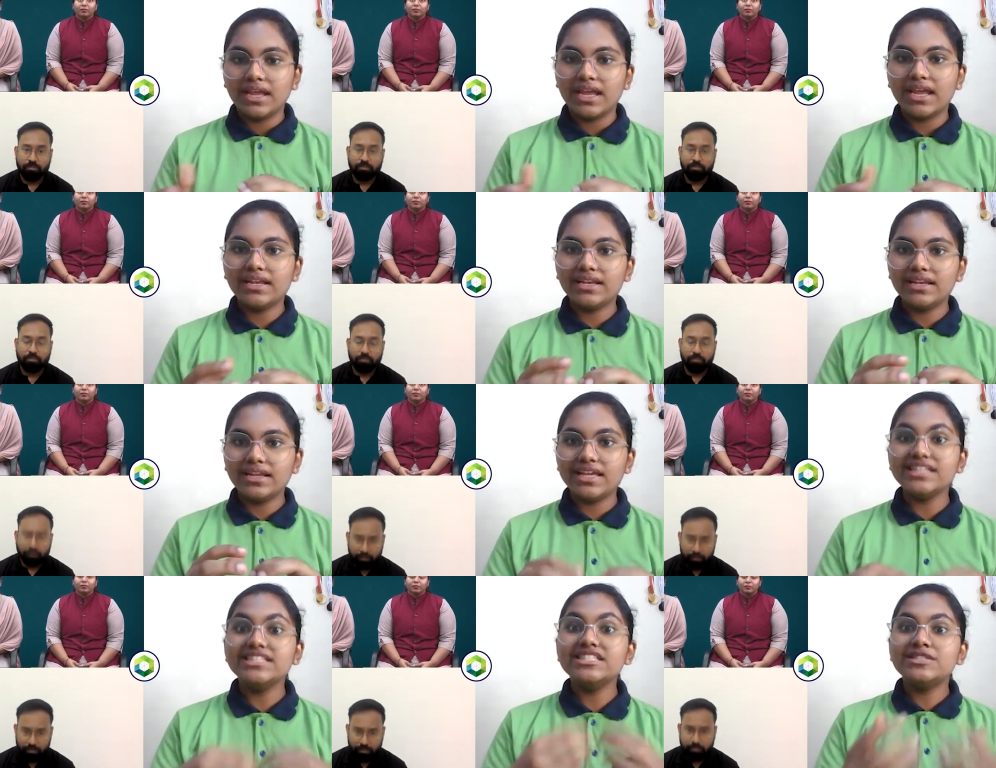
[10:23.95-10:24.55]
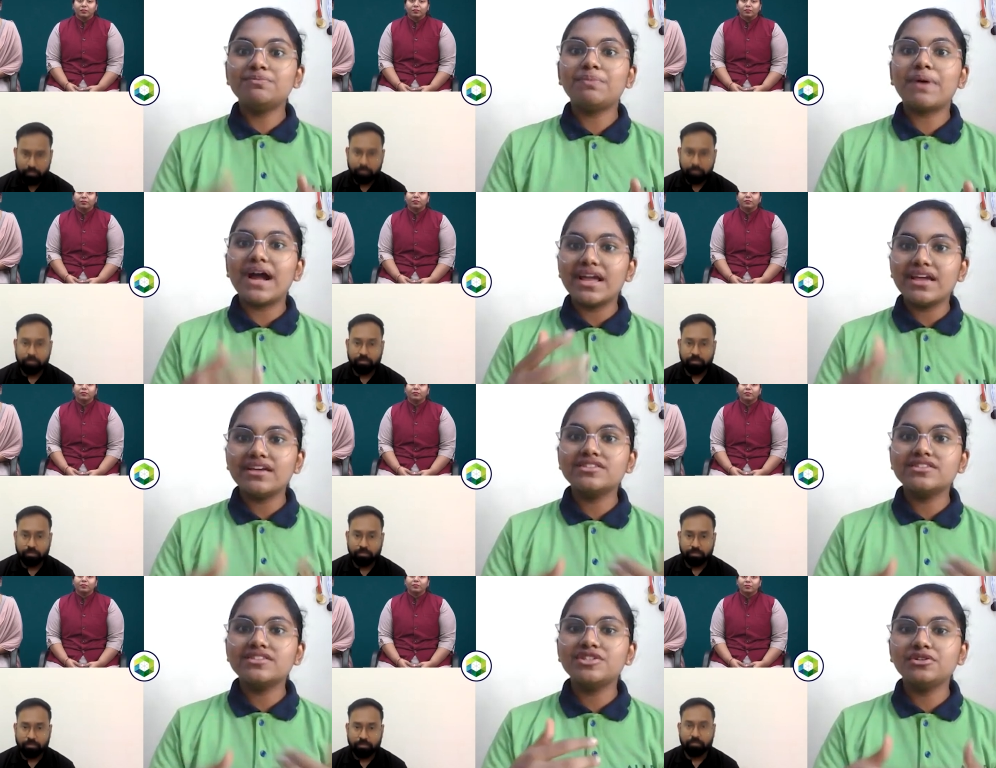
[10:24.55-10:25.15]
Speaker 1: It
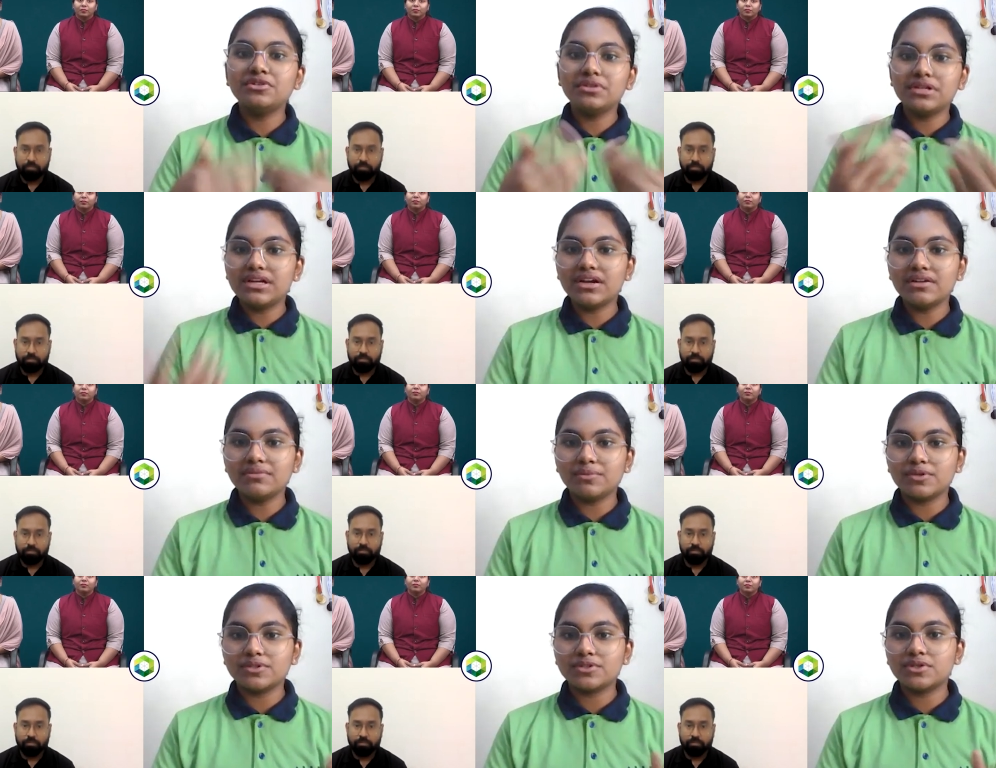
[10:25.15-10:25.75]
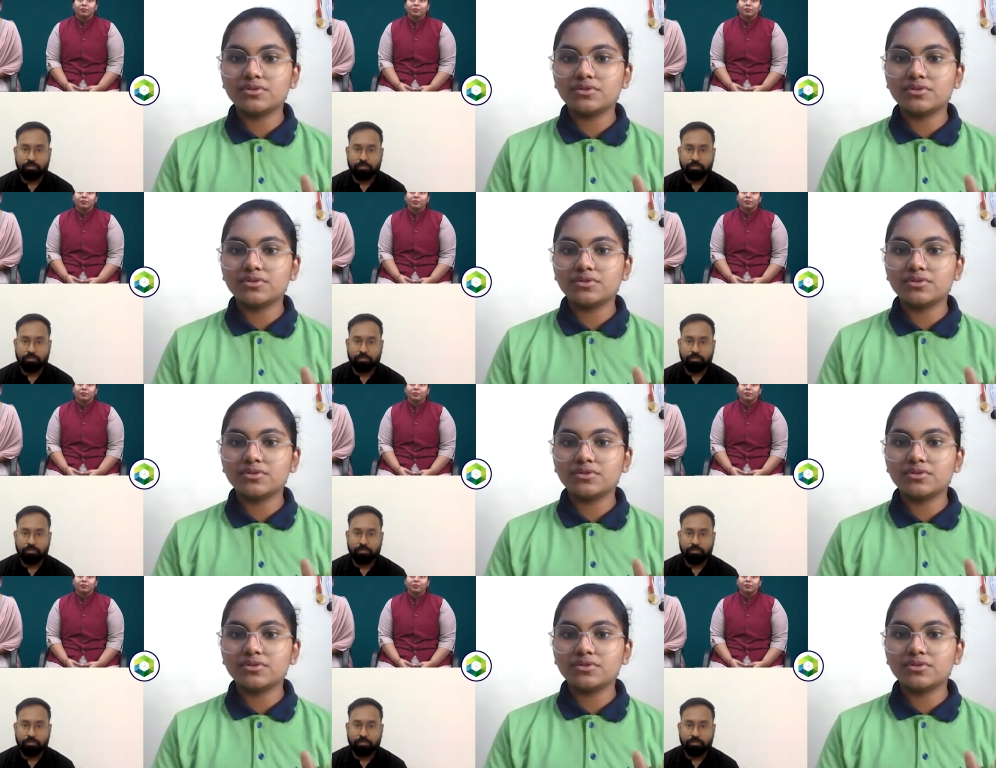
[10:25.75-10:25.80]
inspires you to learn more.